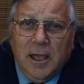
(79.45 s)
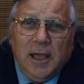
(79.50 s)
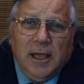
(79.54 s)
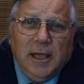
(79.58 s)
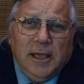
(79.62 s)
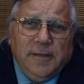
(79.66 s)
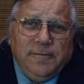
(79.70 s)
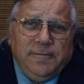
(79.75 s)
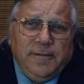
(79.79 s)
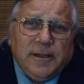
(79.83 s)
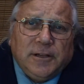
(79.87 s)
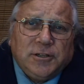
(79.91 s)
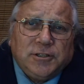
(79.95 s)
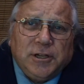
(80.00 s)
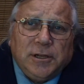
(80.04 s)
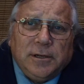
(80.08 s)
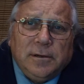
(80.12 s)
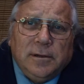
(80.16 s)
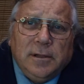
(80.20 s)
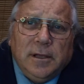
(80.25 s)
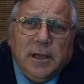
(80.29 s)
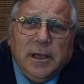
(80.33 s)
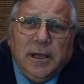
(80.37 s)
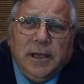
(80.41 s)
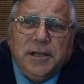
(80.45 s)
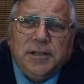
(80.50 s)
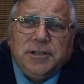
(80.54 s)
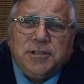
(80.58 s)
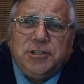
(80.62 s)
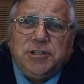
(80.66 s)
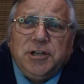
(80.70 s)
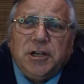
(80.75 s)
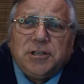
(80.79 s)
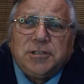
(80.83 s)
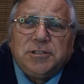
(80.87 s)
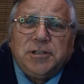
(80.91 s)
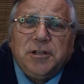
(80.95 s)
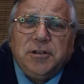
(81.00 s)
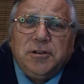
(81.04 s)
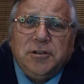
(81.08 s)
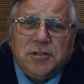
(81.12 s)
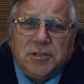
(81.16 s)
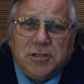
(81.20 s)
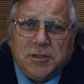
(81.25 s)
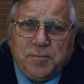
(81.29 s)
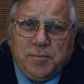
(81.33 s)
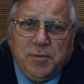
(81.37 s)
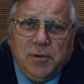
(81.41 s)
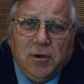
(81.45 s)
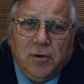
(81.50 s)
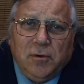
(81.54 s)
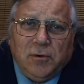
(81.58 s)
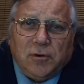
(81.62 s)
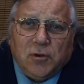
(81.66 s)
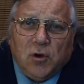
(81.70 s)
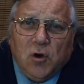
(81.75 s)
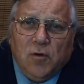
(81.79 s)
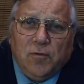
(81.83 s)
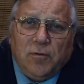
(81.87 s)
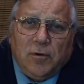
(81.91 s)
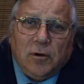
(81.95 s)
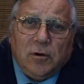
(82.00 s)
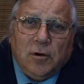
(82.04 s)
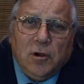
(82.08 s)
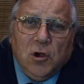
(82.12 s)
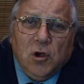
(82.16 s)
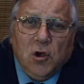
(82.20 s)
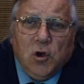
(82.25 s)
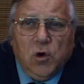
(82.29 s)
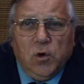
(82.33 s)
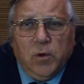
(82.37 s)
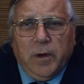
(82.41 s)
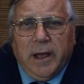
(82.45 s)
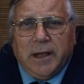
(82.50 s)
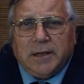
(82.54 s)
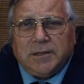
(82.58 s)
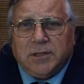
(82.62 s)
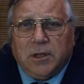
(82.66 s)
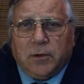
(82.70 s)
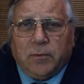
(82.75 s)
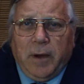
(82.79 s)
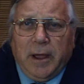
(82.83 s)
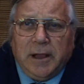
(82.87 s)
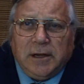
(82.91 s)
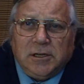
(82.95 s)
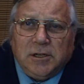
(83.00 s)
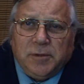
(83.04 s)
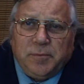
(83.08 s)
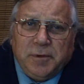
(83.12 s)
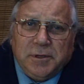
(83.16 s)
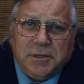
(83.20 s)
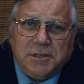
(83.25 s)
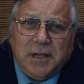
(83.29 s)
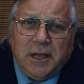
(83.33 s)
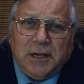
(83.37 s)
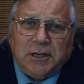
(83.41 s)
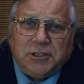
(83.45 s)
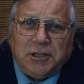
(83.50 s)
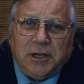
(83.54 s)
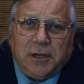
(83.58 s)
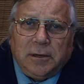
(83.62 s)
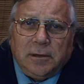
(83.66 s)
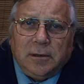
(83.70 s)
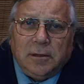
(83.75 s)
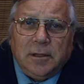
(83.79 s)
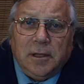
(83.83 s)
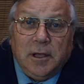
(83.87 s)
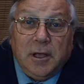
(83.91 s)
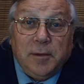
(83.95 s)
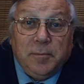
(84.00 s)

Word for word: Eviction is just a dispute over who has the right to possession,